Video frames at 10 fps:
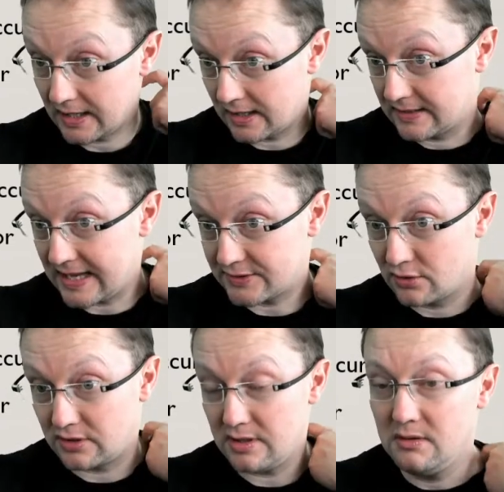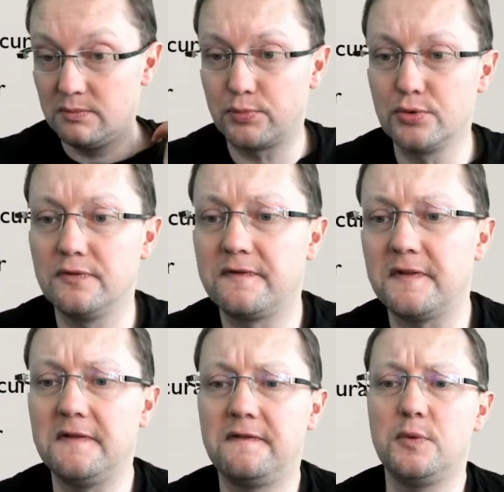It does not improve
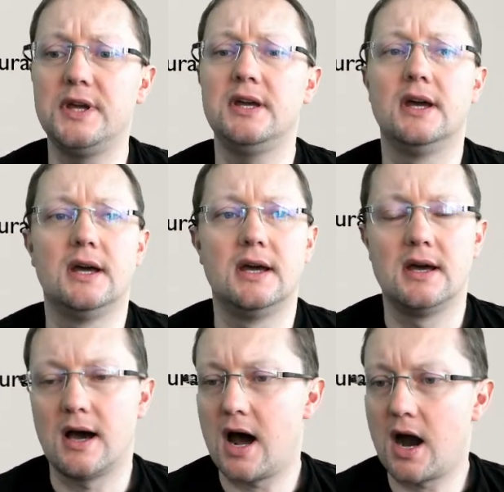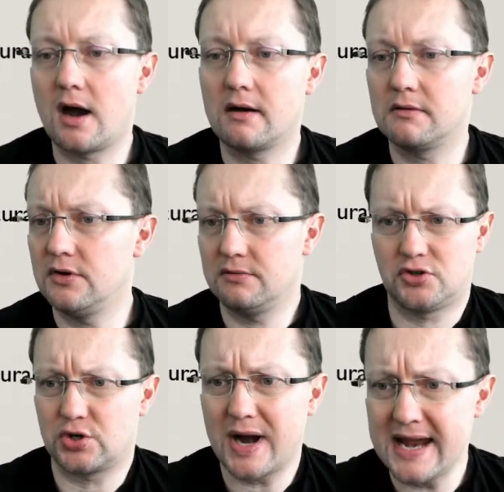if we are
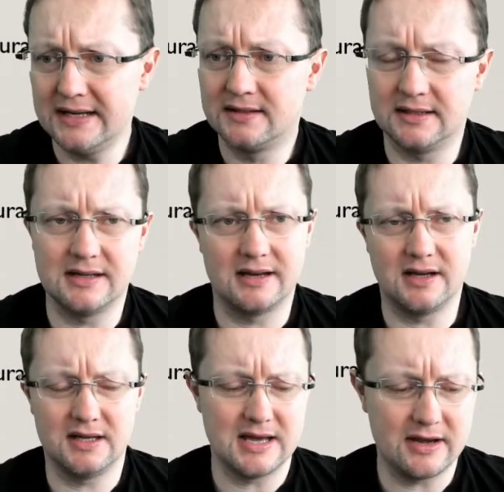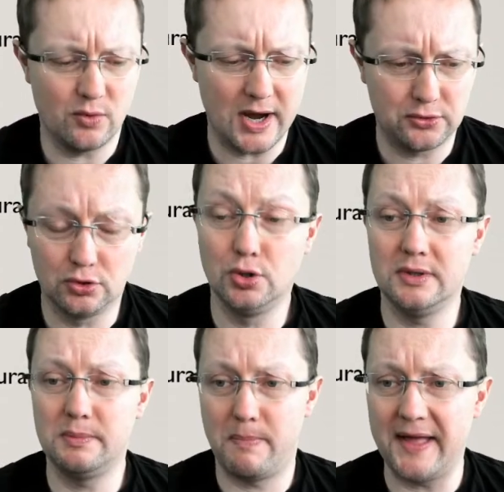trained in any way to do
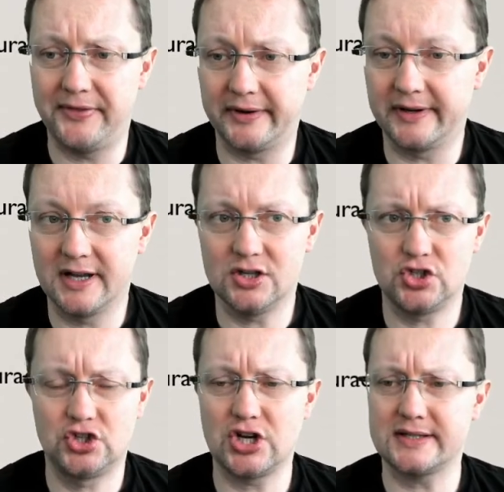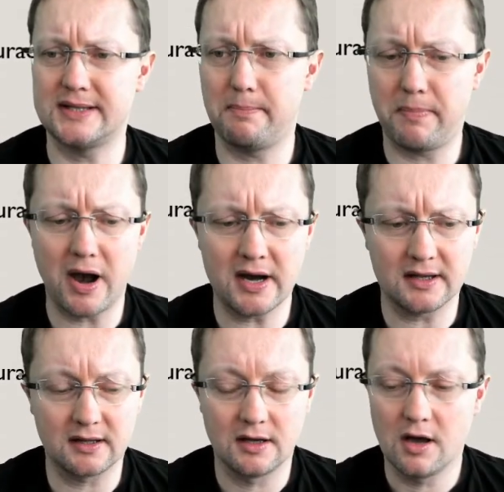it better. It's just a
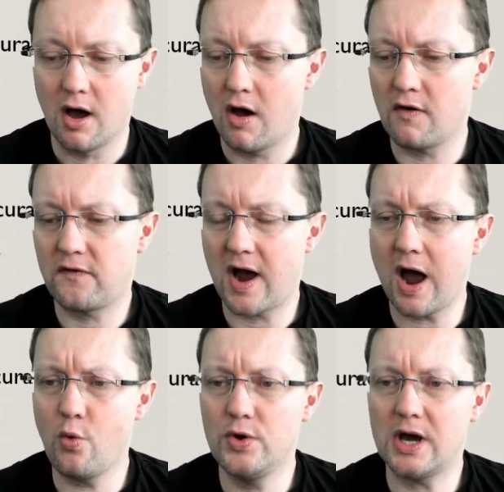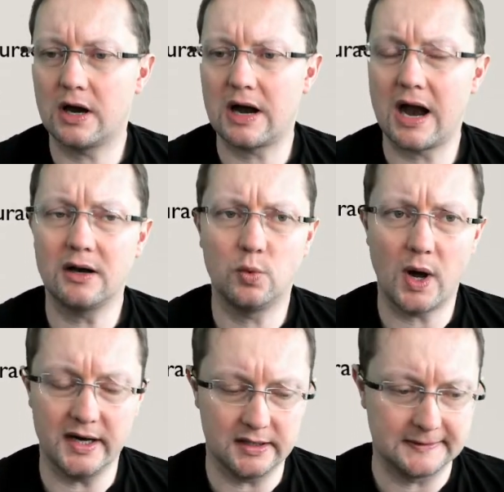part of how we are
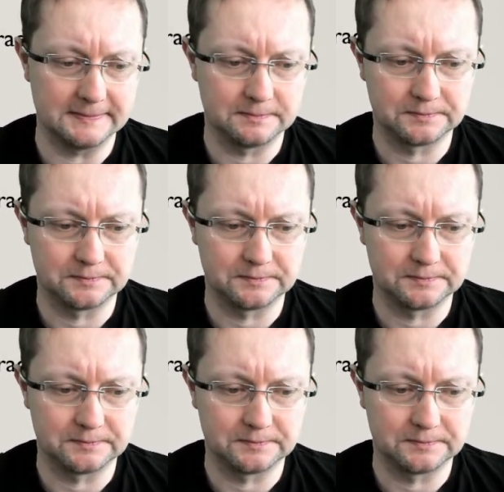hardwired.